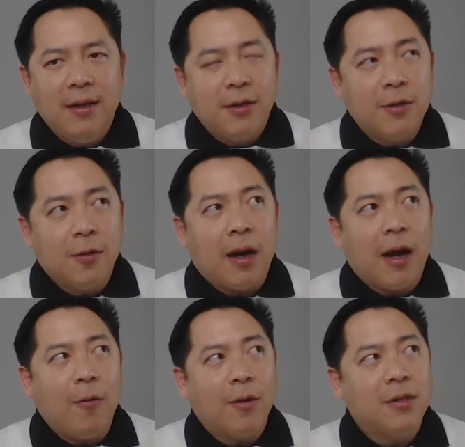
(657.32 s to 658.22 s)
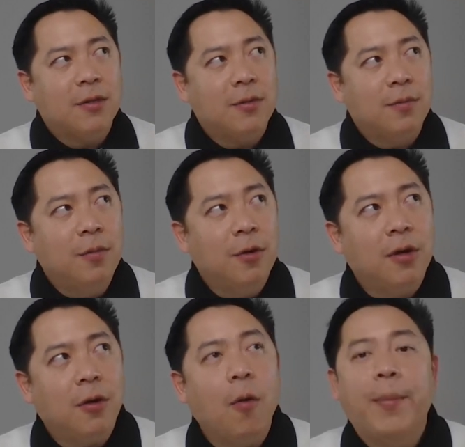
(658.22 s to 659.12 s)
So I was
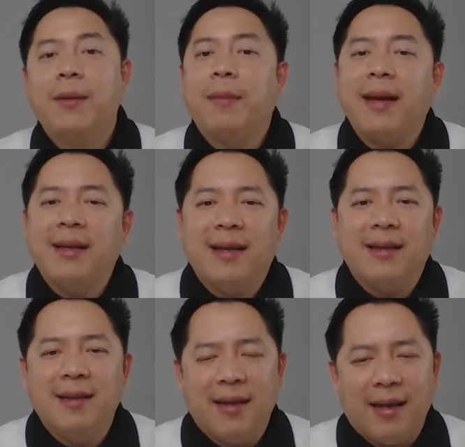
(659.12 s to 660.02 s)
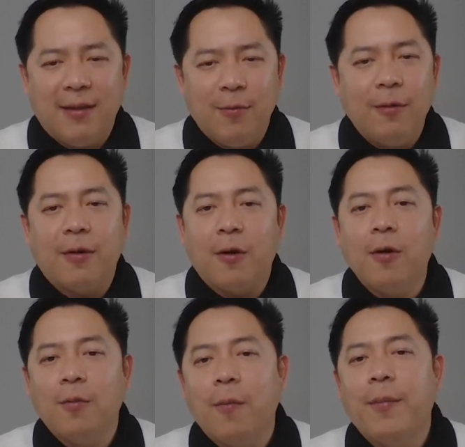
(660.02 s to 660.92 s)
more open-minded, and we were
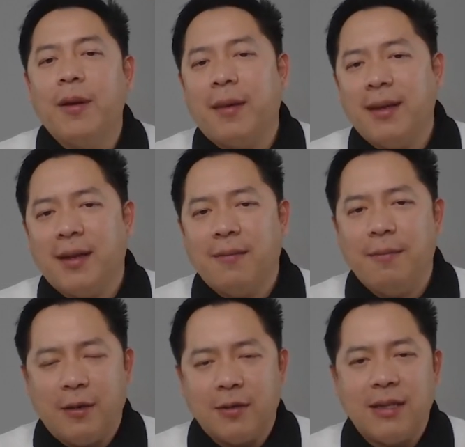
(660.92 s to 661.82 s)
all open-minded because